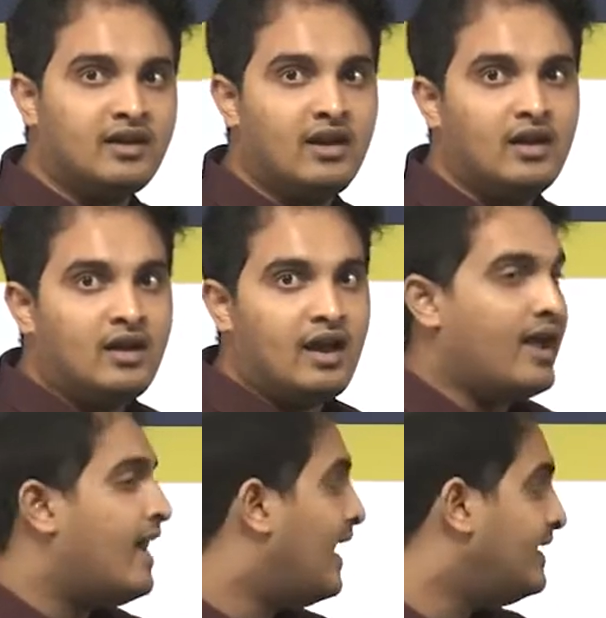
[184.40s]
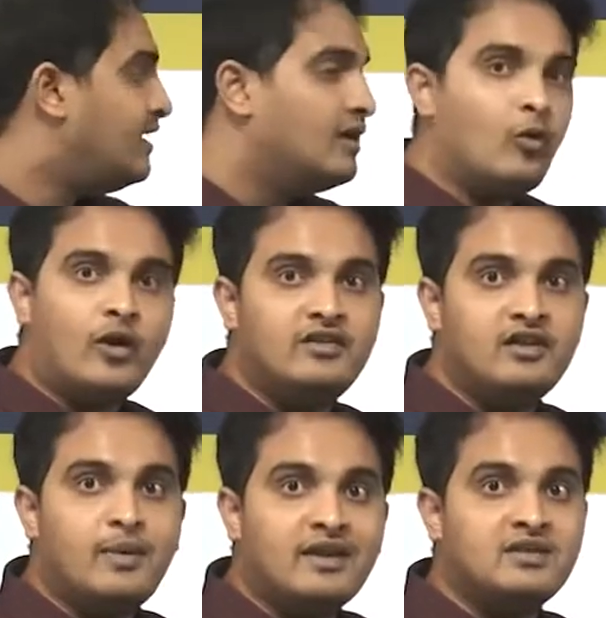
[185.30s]
the head, what is the
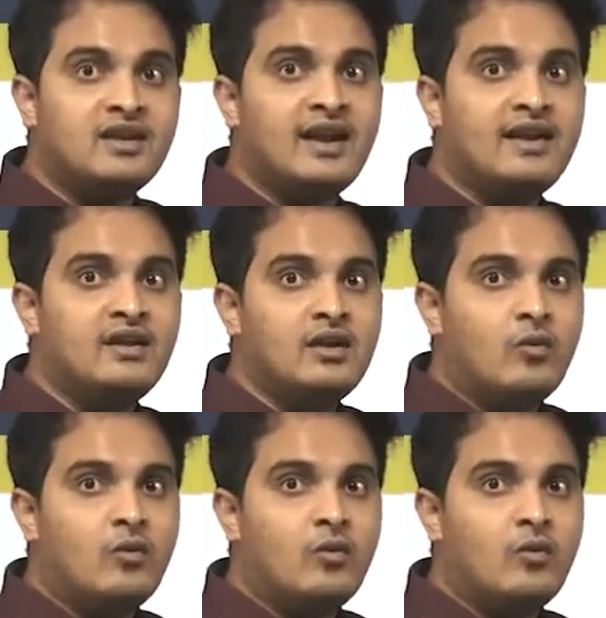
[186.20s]
pressure head,